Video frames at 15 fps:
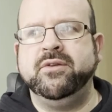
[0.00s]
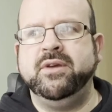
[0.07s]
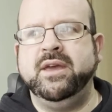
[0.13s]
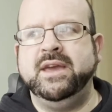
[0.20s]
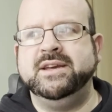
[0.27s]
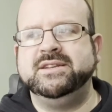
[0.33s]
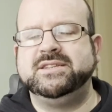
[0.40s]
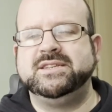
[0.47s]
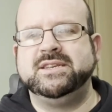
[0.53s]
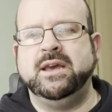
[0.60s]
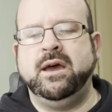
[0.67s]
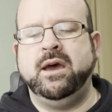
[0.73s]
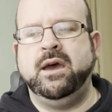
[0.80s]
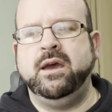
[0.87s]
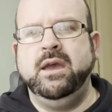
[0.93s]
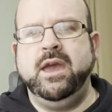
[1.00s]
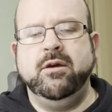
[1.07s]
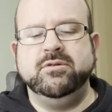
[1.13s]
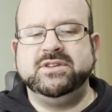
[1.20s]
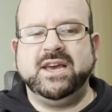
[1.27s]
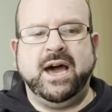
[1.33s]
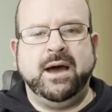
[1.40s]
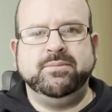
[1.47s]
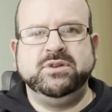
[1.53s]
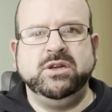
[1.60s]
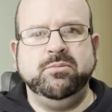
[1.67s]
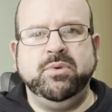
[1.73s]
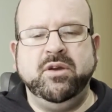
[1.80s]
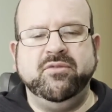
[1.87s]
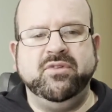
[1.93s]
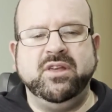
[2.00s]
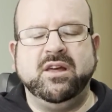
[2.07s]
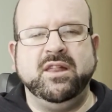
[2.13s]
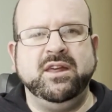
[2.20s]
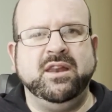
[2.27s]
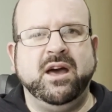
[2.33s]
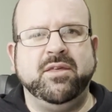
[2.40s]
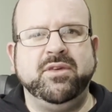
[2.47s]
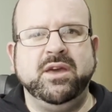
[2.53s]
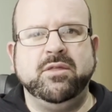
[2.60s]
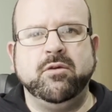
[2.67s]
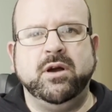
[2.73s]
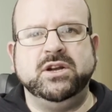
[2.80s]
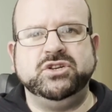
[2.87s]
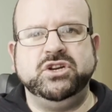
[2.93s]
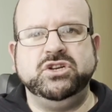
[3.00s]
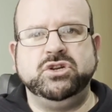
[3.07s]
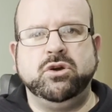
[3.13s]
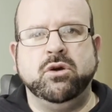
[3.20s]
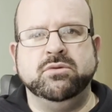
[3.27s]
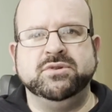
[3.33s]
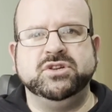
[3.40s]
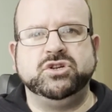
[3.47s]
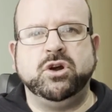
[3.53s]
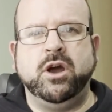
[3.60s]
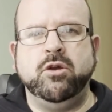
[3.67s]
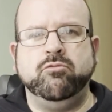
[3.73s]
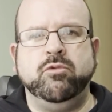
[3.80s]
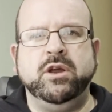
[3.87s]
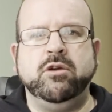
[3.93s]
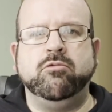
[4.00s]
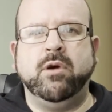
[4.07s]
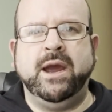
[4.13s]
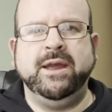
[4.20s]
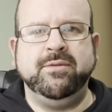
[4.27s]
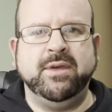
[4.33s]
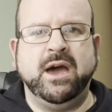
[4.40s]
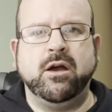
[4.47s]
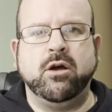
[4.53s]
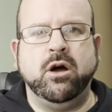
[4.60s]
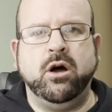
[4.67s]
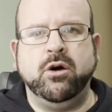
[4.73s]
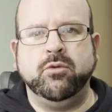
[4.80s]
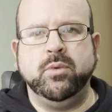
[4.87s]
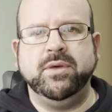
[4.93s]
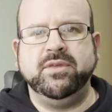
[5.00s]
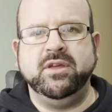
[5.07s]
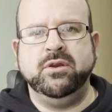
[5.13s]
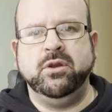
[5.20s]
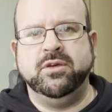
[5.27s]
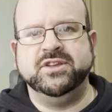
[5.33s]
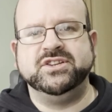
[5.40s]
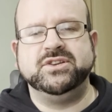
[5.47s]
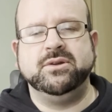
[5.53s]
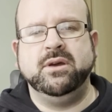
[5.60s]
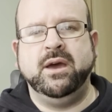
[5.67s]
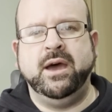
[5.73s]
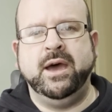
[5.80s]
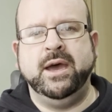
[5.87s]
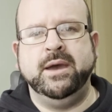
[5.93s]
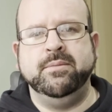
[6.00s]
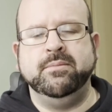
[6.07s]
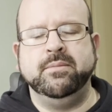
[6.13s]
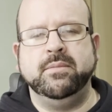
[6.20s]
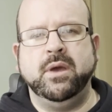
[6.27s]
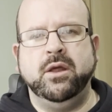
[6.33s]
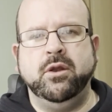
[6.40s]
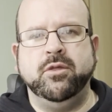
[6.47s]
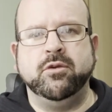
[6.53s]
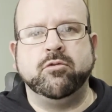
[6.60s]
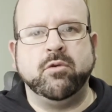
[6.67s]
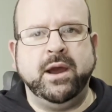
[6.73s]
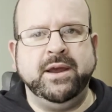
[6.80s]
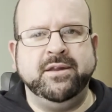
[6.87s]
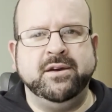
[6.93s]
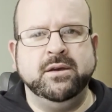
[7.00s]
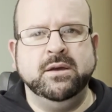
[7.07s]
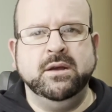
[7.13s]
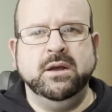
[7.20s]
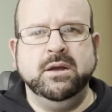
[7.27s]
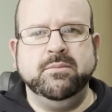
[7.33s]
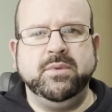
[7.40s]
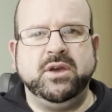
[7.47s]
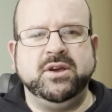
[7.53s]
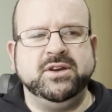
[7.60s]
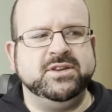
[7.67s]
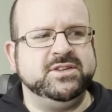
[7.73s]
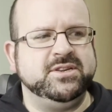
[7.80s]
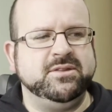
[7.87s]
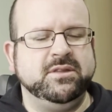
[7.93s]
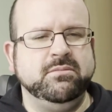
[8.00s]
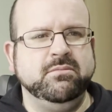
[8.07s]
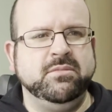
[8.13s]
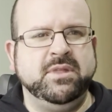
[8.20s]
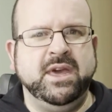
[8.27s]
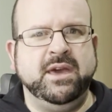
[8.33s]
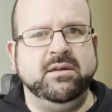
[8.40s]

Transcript: It was absolutely beautifully clean. I think they're actually going to try and regrade that card with another grader, because there